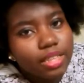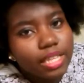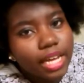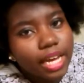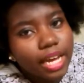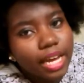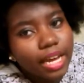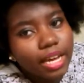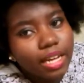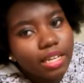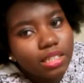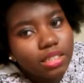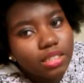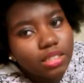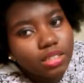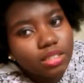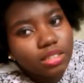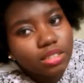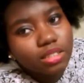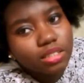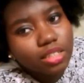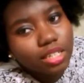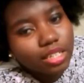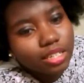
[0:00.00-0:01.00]
that,
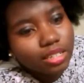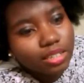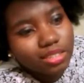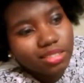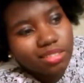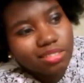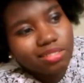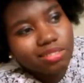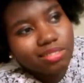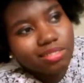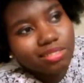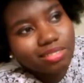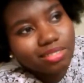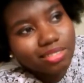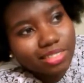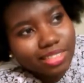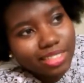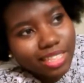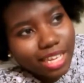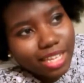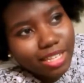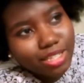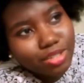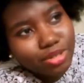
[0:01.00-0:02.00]
like,
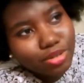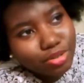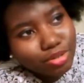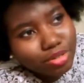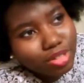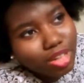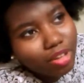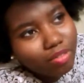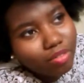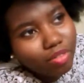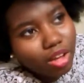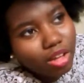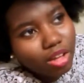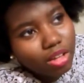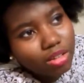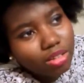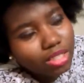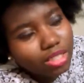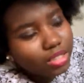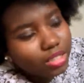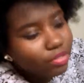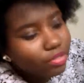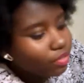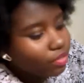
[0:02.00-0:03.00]
dancers have
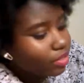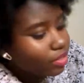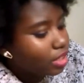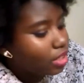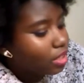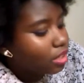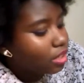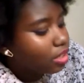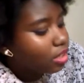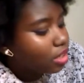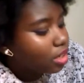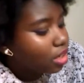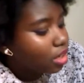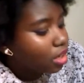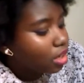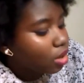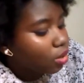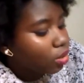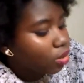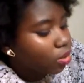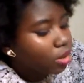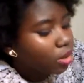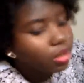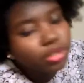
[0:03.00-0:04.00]
ugly feet?
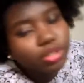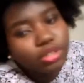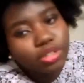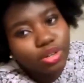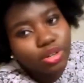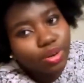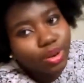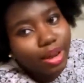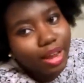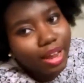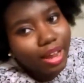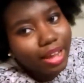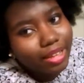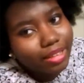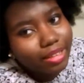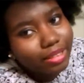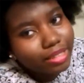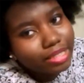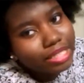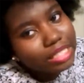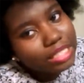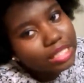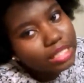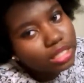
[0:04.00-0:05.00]
Well, you know, I had
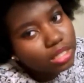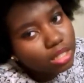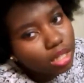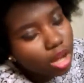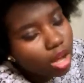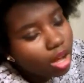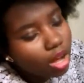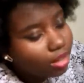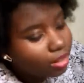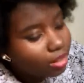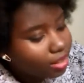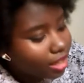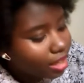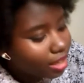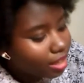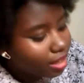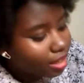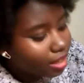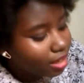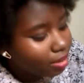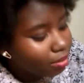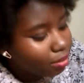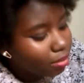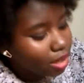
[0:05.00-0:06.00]
this thought that,
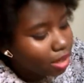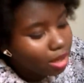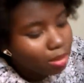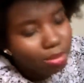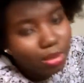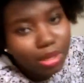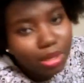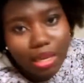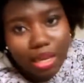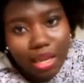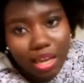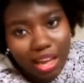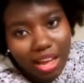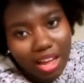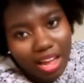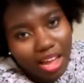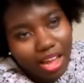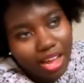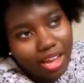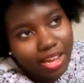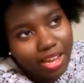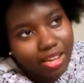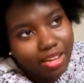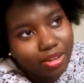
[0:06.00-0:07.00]
like, maybe
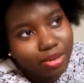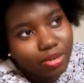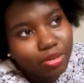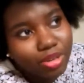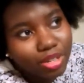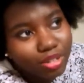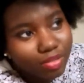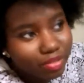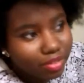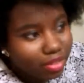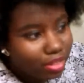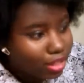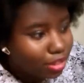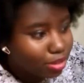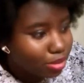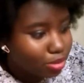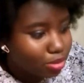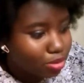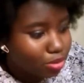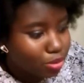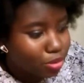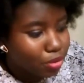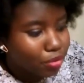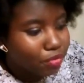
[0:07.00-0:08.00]
I don't even, like,
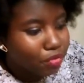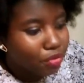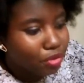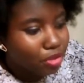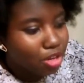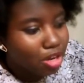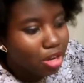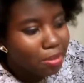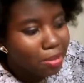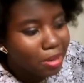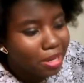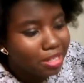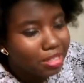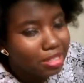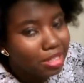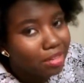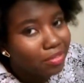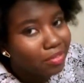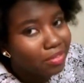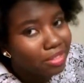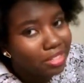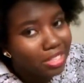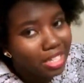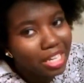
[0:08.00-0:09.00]
deserve to call
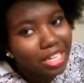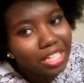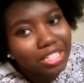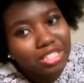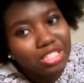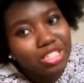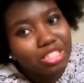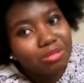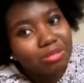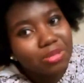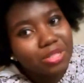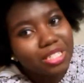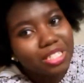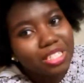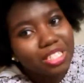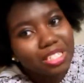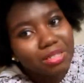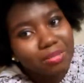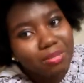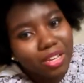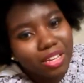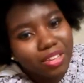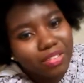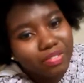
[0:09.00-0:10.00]
myself a dancer
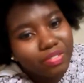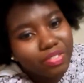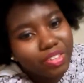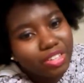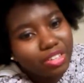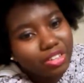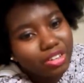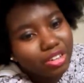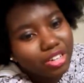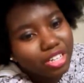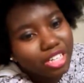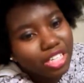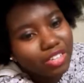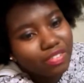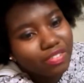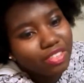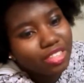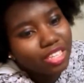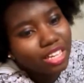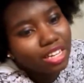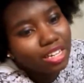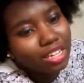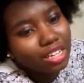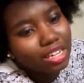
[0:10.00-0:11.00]
because my feet aren't
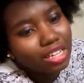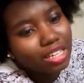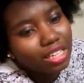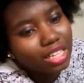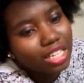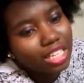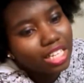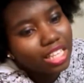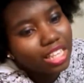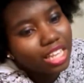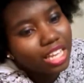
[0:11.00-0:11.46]
even that ugly.